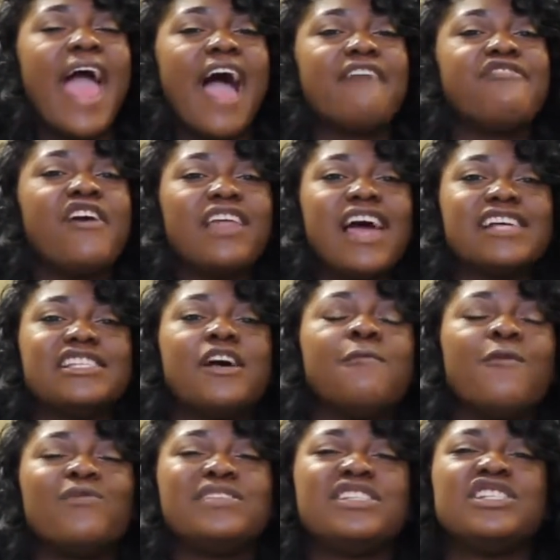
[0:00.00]
I felt like
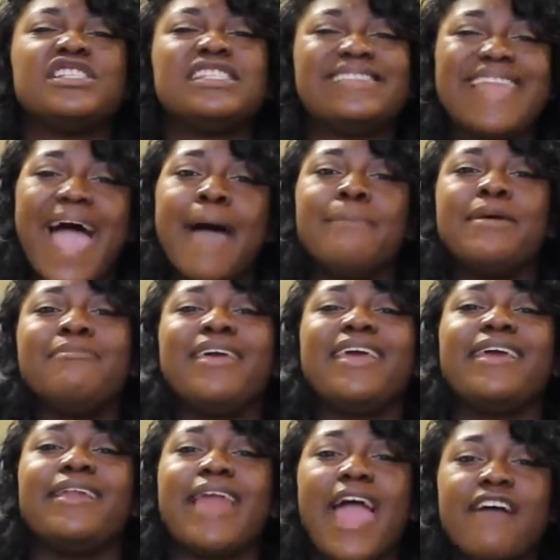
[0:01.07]
someone was just stabbing
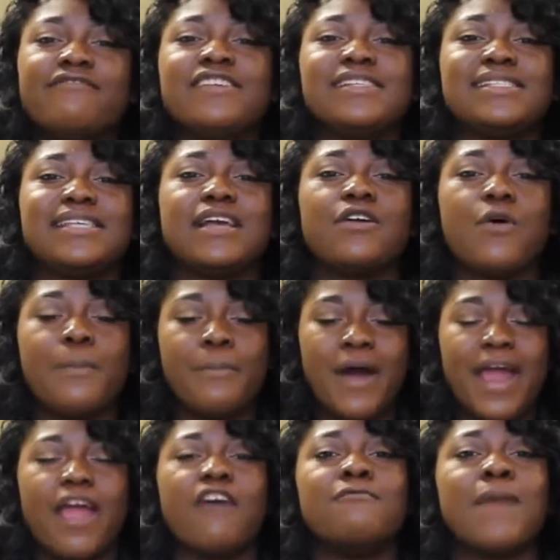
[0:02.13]
me in every single
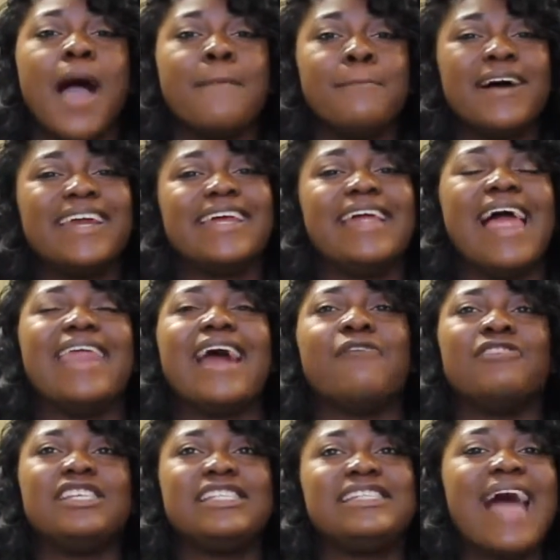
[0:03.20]
part of my body, and
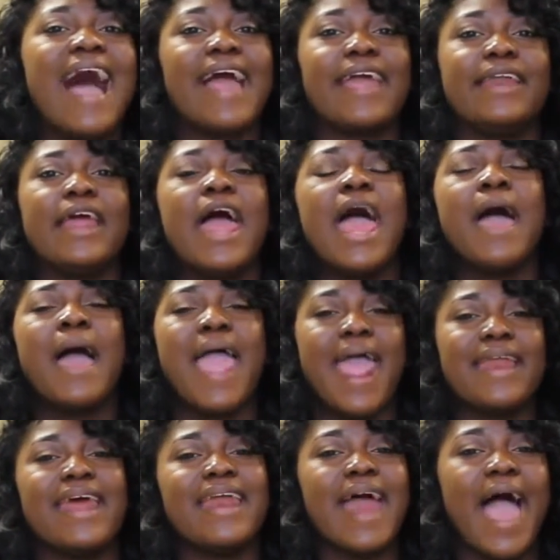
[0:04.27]
I was dying.
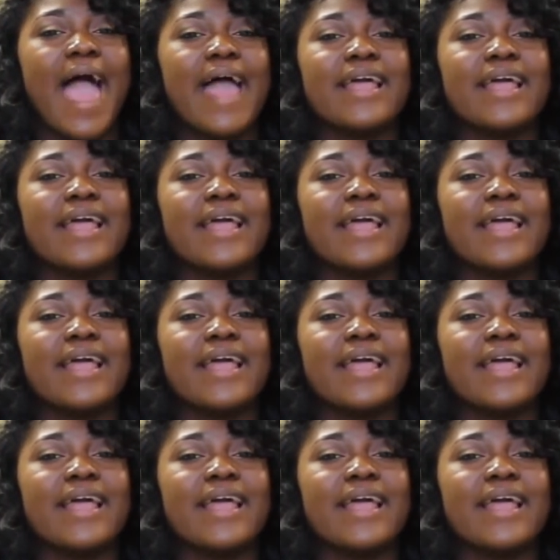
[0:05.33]
And then